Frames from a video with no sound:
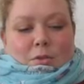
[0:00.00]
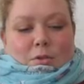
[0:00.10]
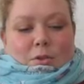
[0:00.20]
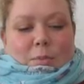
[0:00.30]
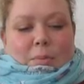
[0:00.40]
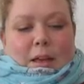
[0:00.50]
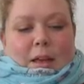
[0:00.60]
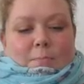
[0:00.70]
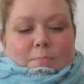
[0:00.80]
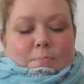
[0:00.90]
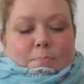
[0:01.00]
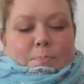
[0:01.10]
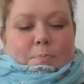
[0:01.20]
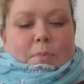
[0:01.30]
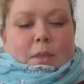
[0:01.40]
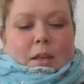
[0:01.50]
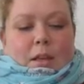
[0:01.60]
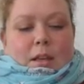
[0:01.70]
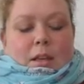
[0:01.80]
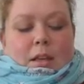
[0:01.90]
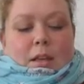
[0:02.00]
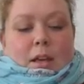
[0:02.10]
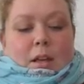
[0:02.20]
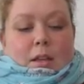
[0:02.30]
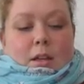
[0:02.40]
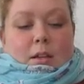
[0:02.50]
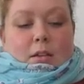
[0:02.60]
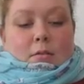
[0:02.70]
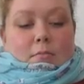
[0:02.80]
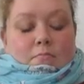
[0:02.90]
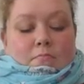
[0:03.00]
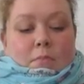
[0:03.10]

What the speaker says: to Japan. Yeah, then